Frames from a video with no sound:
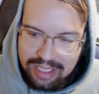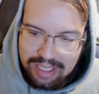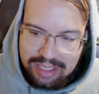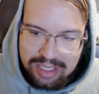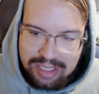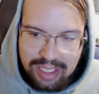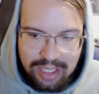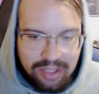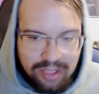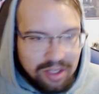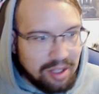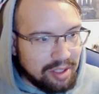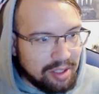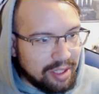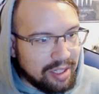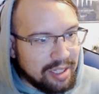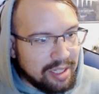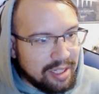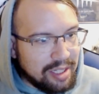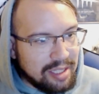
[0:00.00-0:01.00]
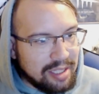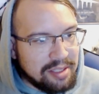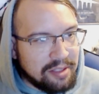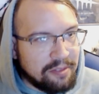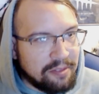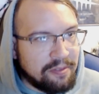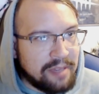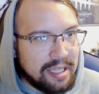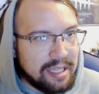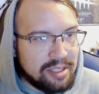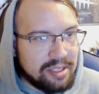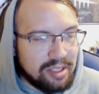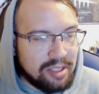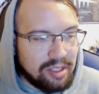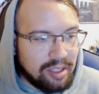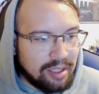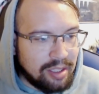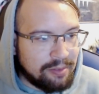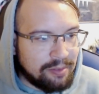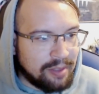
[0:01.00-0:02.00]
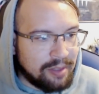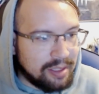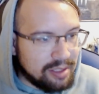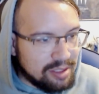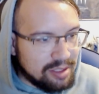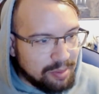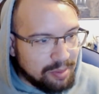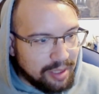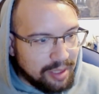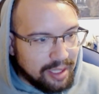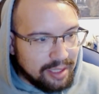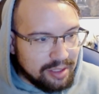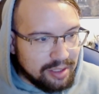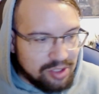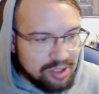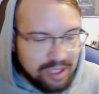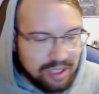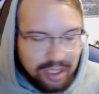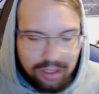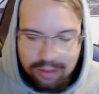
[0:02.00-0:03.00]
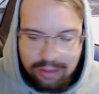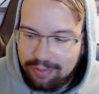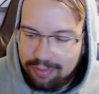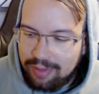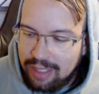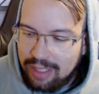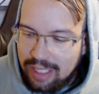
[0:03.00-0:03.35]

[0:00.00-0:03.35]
King Kong and Godzilla facing off on display on the shelf,